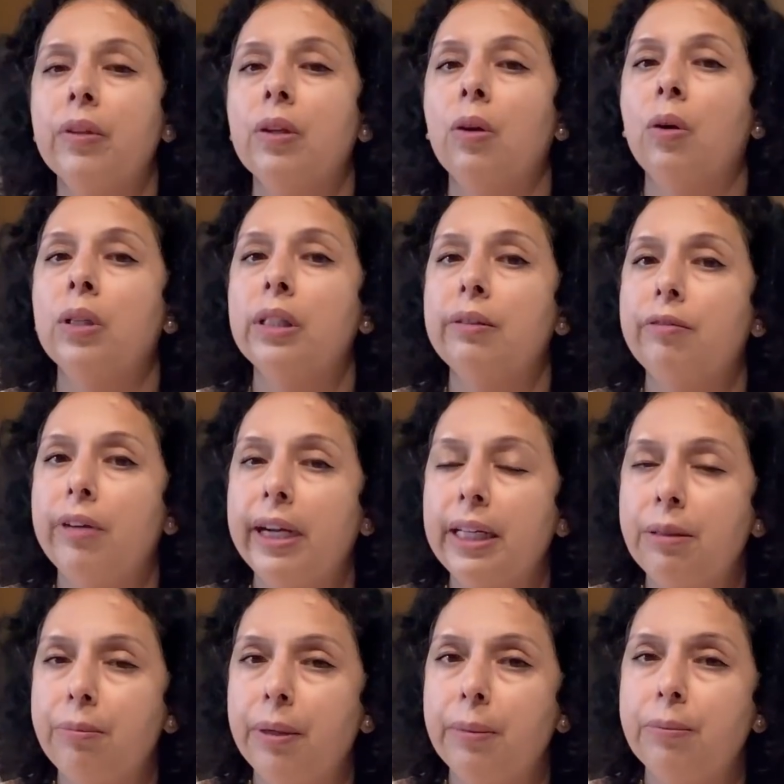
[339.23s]
on the
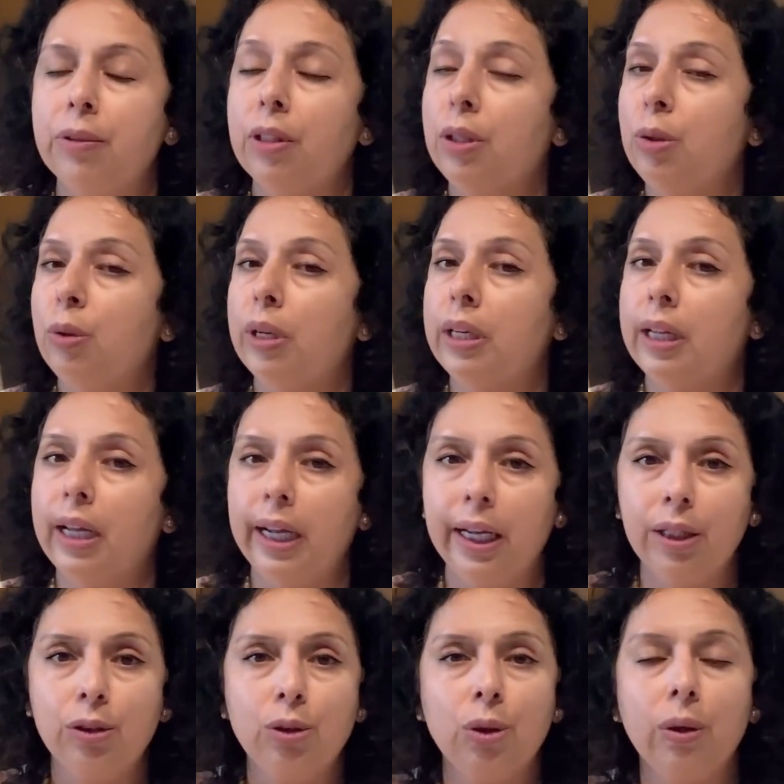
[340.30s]
white paper. You can
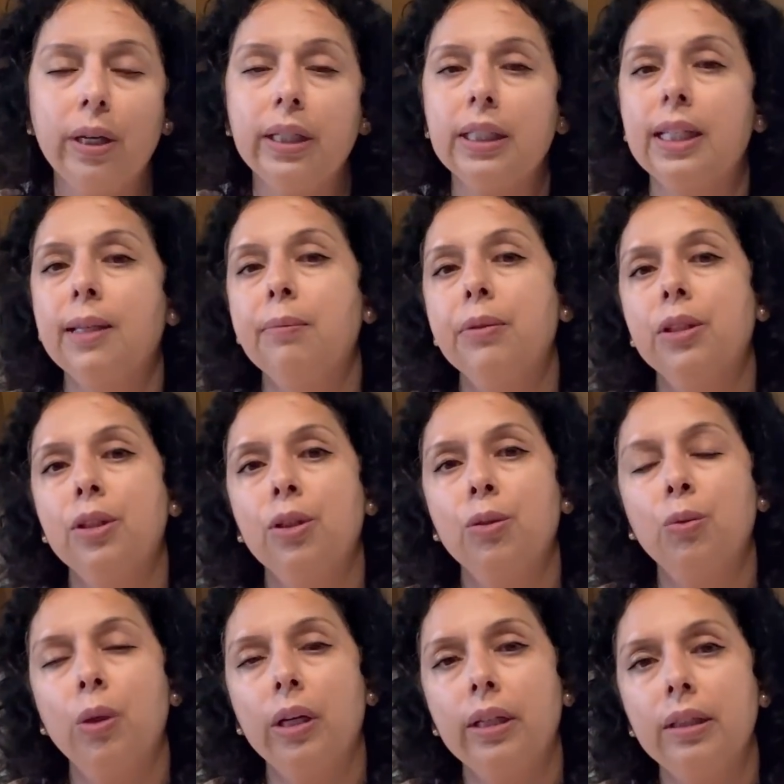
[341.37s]
hand draw it, keep it in your
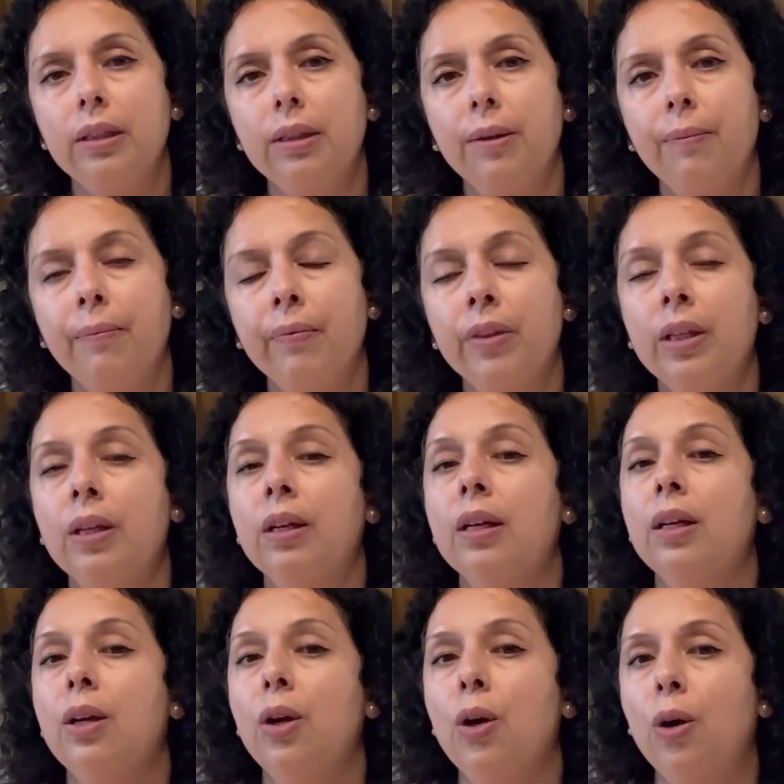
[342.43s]
wallet.
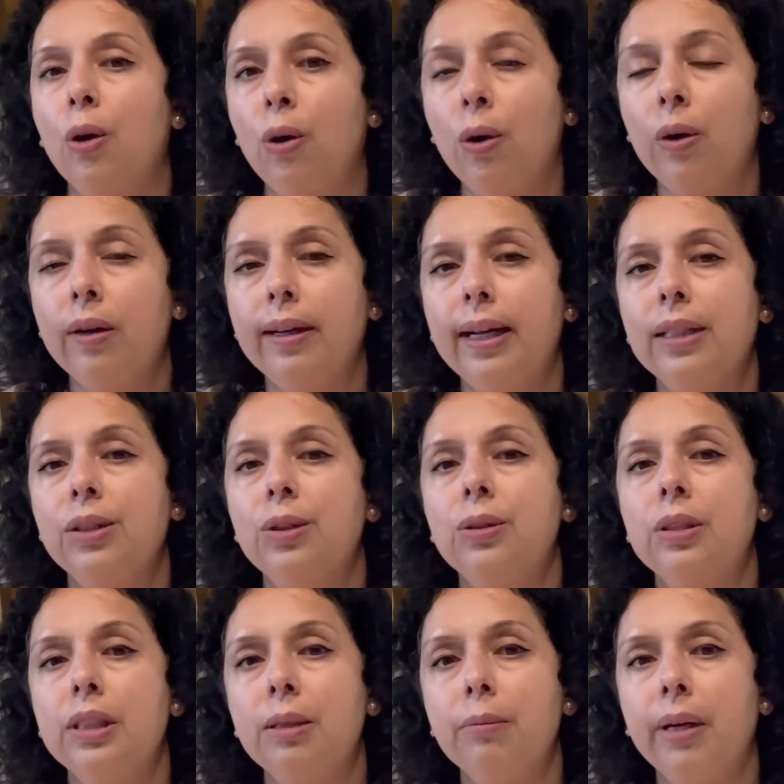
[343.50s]
Or as you
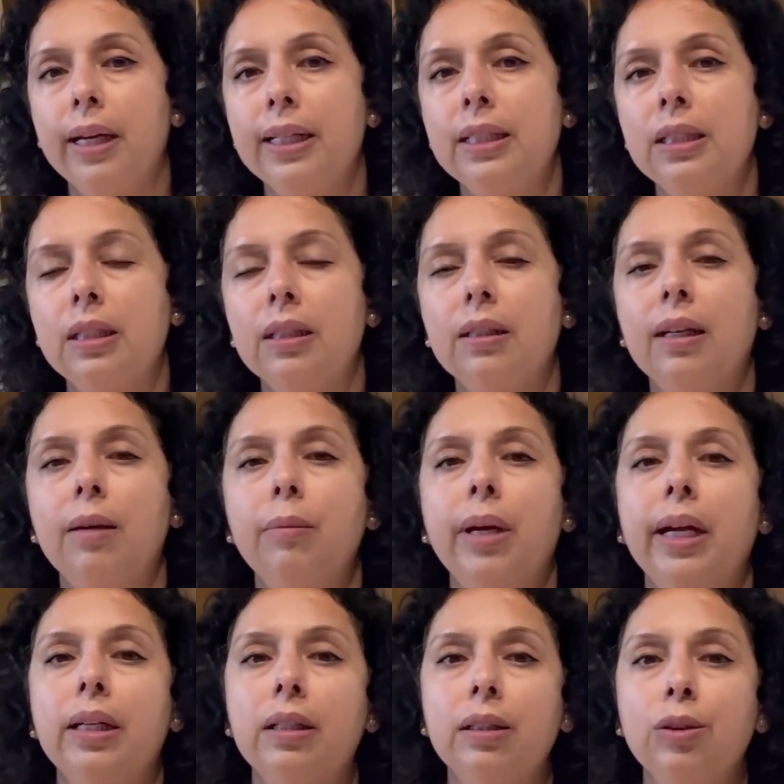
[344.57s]
see my Instagram
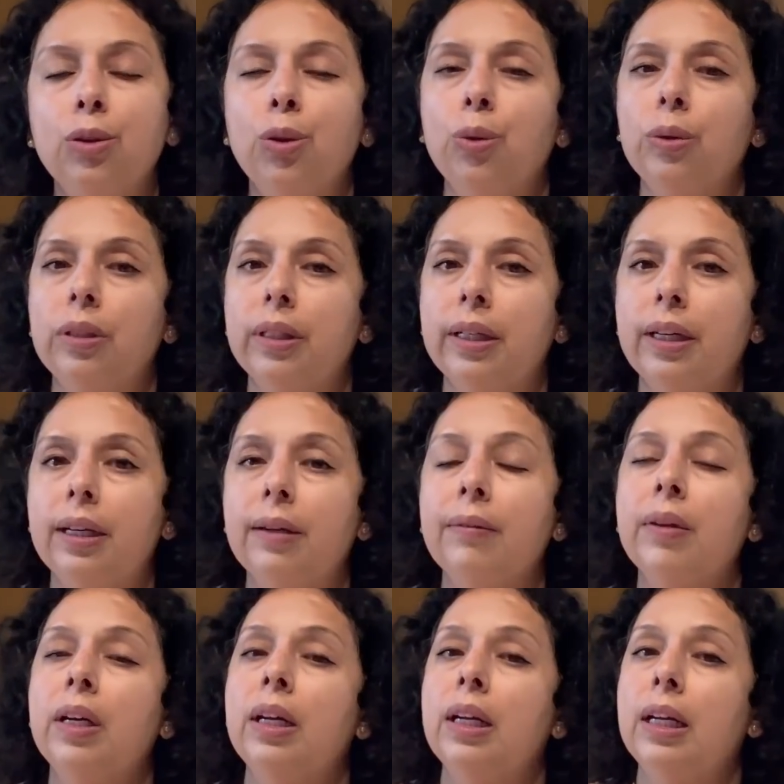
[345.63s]
handle, go there
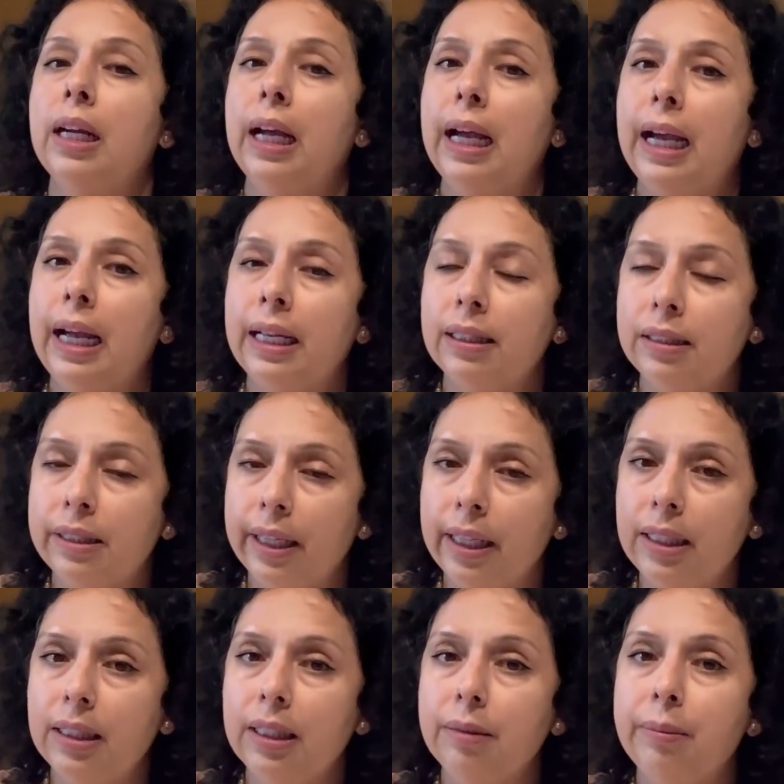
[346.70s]
and
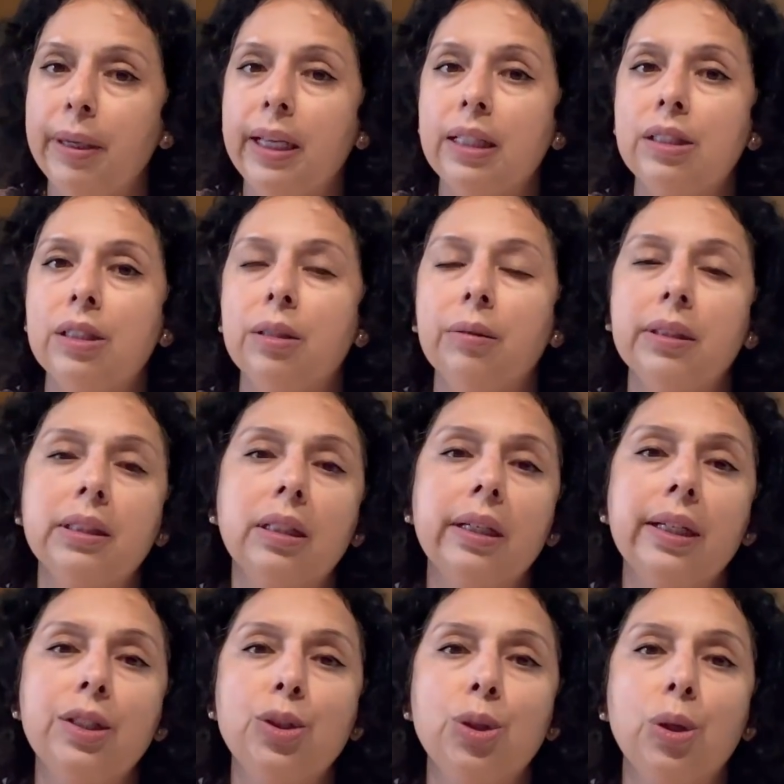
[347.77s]
take the image, the
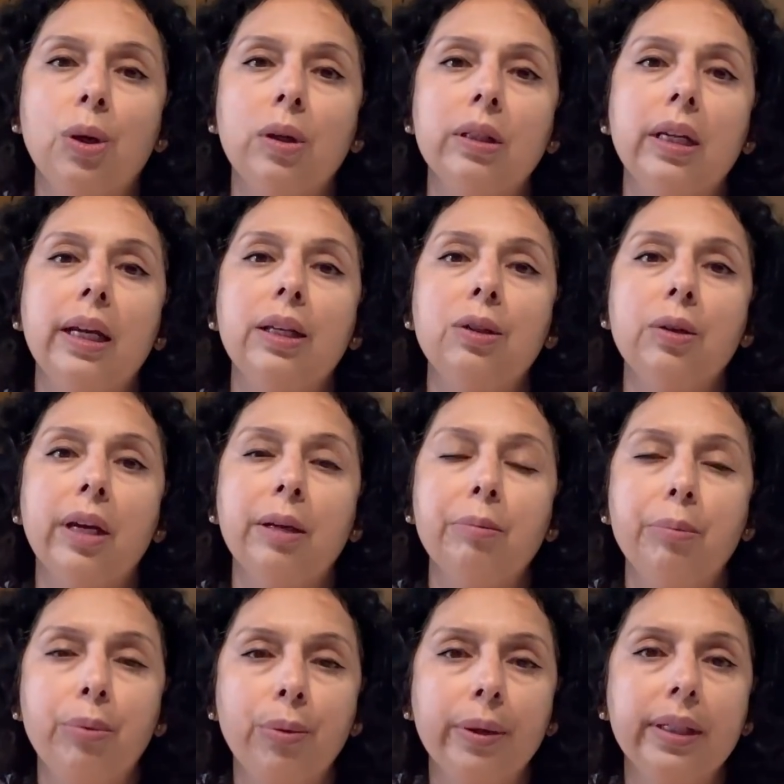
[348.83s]
screenshot, and you can
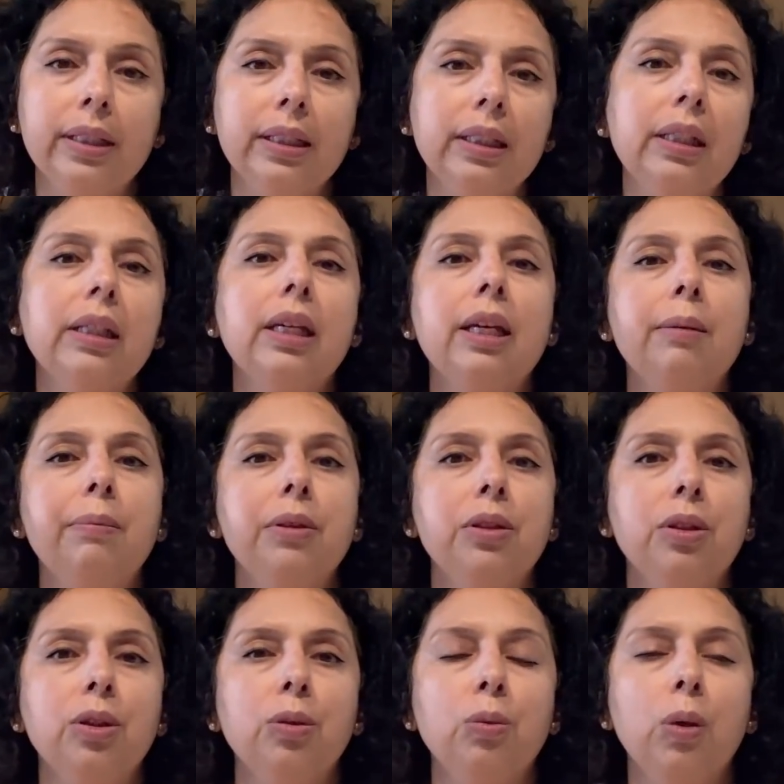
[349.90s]
print it and keep it
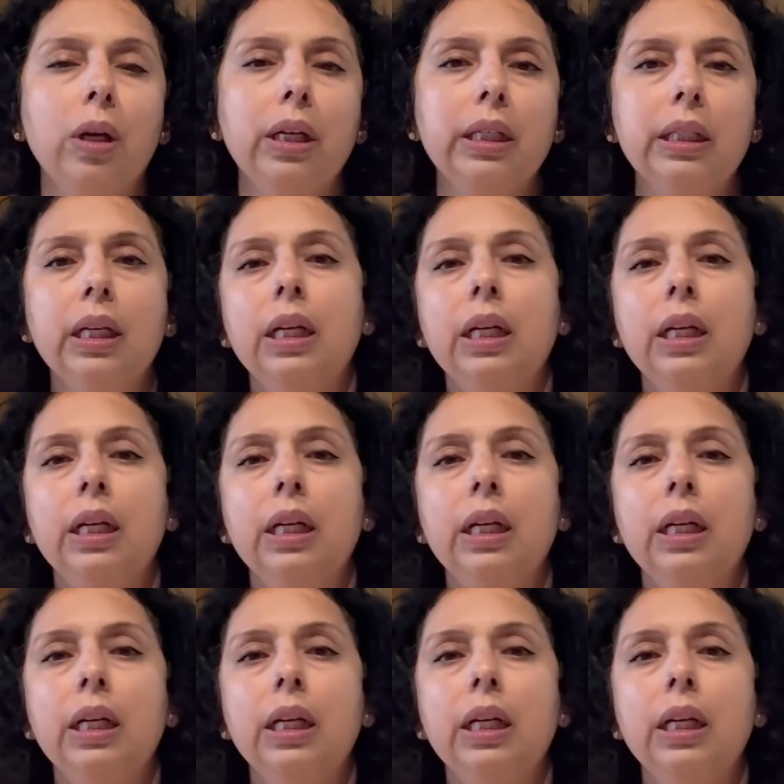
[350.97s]
in your wallet.